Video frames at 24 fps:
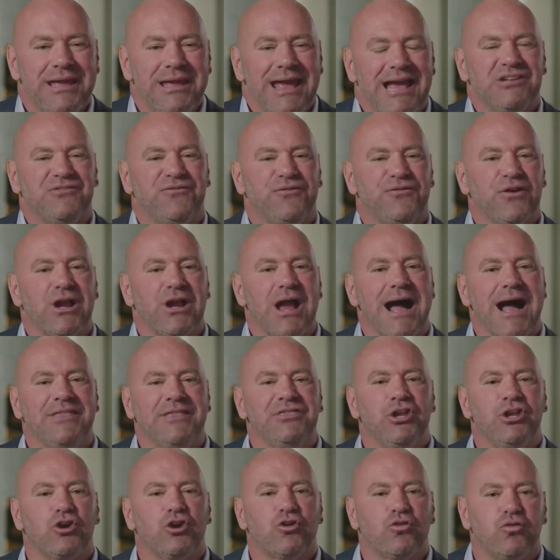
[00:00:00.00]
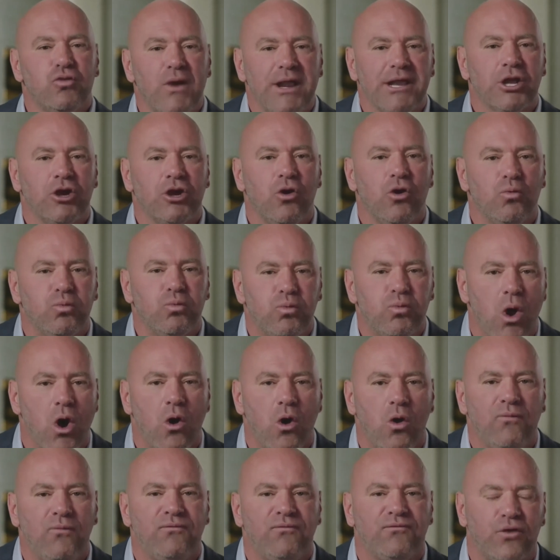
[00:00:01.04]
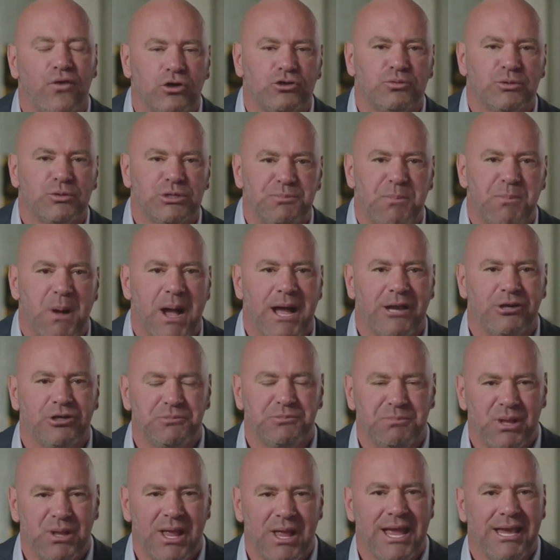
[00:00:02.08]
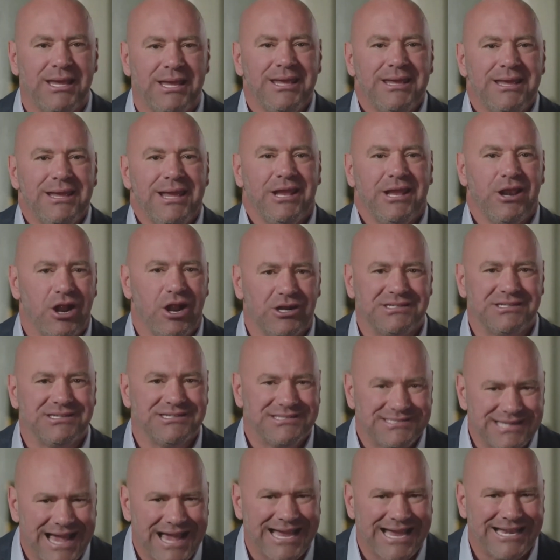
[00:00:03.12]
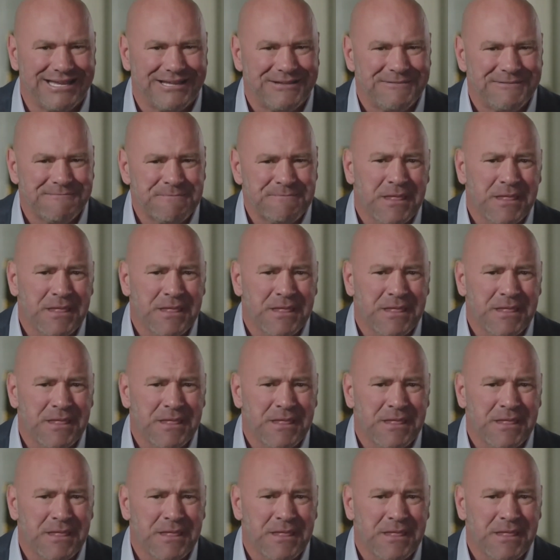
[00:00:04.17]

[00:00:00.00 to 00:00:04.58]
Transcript: has forgotten the critical role first responders play in our society.